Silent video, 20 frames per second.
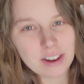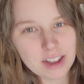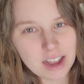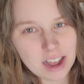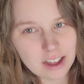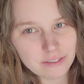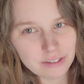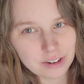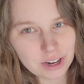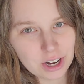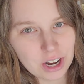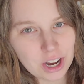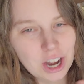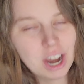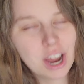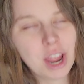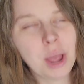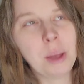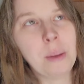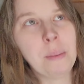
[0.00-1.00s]
cover,
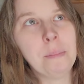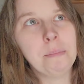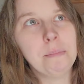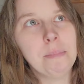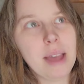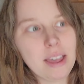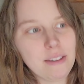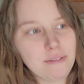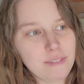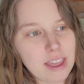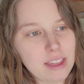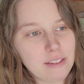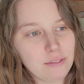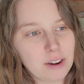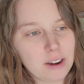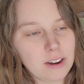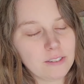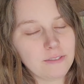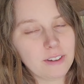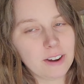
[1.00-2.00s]
my
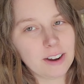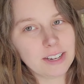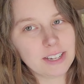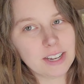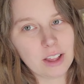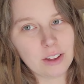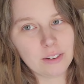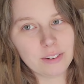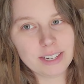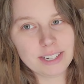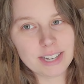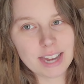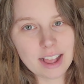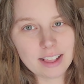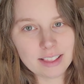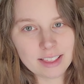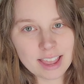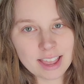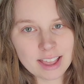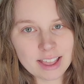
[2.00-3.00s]
favorite fairy tale
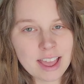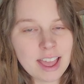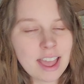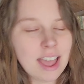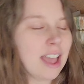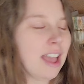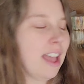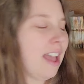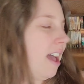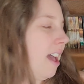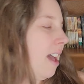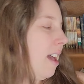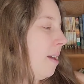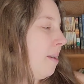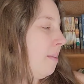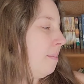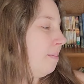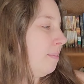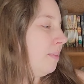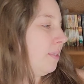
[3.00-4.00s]
retelling
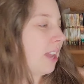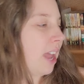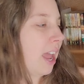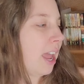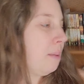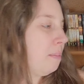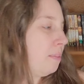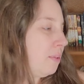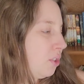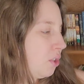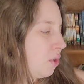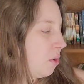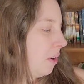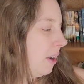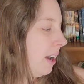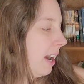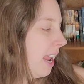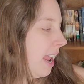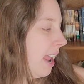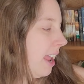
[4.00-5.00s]
type
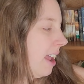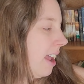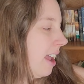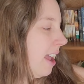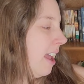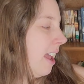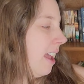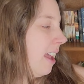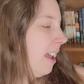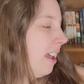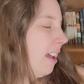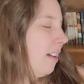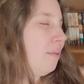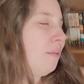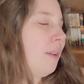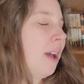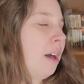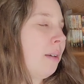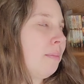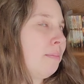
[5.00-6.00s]
story.
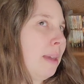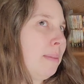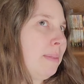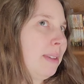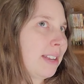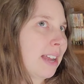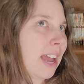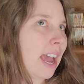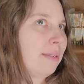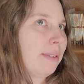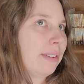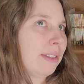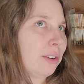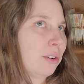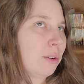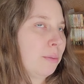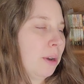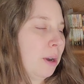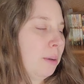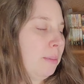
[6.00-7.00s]
Well, maybe tied with
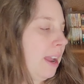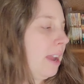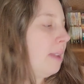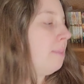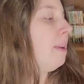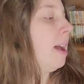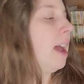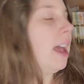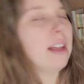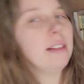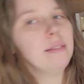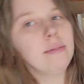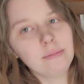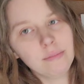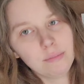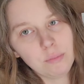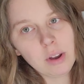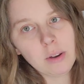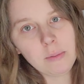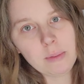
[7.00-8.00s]
Little Mermaid, but
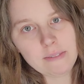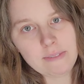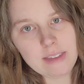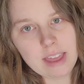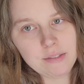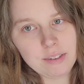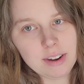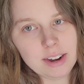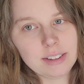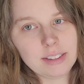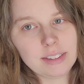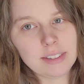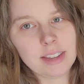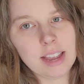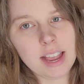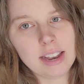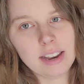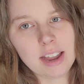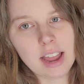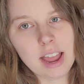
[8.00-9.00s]
one of my favorites,
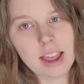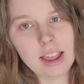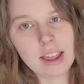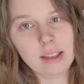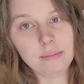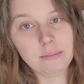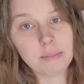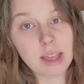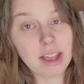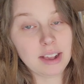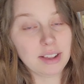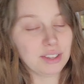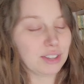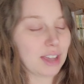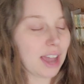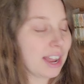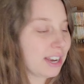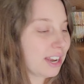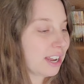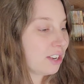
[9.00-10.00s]
and I am
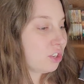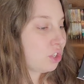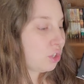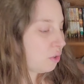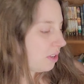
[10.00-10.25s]
excited to